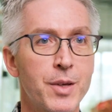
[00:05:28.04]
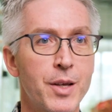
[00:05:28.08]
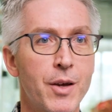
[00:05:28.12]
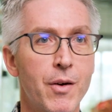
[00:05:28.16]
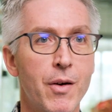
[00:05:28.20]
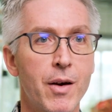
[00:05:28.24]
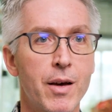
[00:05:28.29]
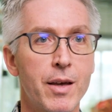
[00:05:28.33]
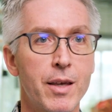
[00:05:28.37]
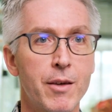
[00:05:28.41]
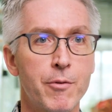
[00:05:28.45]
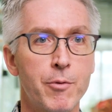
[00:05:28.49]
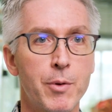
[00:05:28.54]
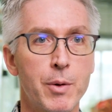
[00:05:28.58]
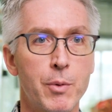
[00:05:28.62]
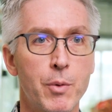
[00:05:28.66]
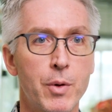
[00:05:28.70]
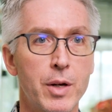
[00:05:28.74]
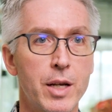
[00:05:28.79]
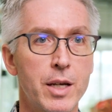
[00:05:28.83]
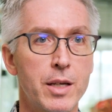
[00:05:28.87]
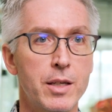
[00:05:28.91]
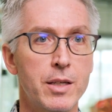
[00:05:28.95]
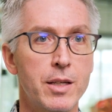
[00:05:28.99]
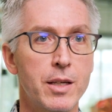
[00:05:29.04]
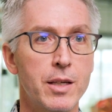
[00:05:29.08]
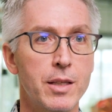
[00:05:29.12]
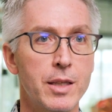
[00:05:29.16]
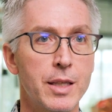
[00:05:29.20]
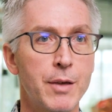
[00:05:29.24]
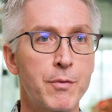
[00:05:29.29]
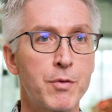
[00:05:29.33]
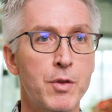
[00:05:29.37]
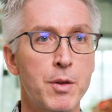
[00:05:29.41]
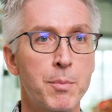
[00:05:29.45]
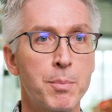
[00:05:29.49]
you know, if we wanted to
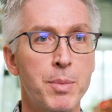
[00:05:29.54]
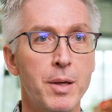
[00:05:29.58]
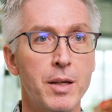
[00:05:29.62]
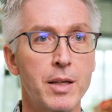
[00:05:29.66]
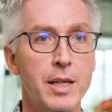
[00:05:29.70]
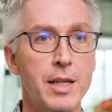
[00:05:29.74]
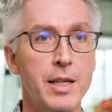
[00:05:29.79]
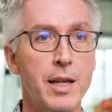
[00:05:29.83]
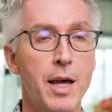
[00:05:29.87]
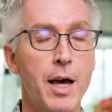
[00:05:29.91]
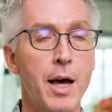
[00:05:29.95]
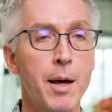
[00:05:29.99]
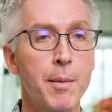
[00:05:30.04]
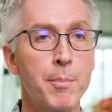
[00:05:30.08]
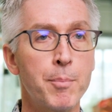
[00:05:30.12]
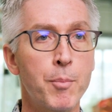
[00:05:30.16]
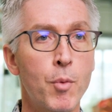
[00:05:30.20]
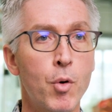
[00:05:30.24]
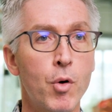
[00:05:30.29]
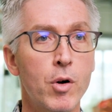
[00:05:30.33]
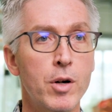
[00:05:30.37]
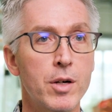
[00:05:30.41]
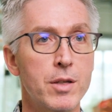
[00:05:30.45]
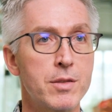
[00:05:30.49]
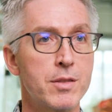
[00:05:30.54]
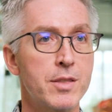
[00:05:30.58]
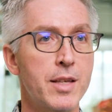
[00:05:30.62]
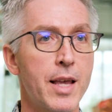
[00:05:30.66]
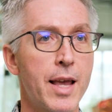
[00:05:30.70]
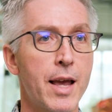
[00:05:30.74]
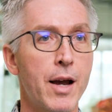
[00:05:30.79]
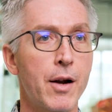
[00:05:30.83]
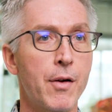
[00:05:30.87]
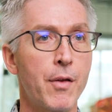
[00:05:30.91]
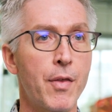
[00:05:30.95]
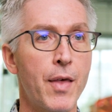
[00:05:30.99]
lift the building up more to
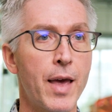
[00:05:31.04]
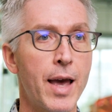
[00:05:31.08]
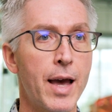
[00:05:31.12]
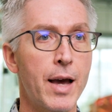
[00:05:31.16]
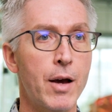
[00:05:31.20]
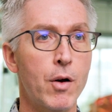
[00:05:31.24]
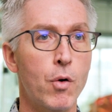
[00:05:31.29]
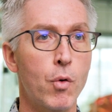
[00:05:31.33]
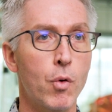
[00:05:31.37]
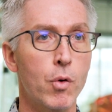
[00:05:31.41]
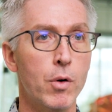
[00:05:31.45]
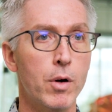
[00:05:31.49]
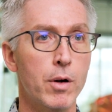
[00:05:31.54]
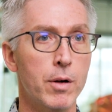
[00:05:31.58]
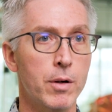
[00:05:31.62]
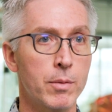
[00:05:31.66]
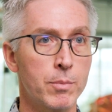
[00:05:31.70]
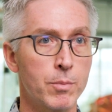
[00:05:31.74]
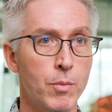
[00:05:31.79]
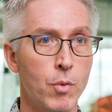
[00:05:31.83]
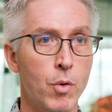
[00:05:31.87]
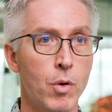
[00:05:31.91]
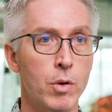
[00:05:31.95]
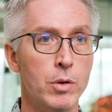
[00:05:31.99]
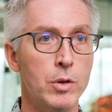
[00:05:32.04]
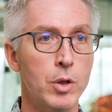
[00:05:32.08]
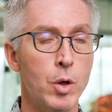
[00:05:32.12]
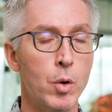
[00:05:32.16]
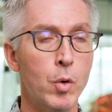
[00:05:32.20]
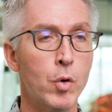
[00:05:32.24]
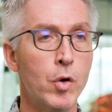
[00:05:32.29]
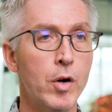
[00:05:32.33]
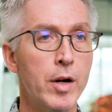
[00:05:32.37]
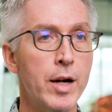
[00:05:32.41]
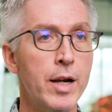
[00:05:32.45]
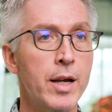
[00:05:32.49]
stay out of that or, or
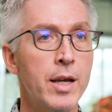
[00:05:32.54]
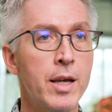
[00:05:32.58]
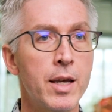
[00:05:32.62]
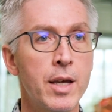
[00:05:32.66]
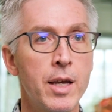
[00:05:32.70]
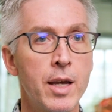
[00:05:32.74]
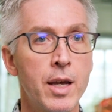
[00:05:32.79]
lower it.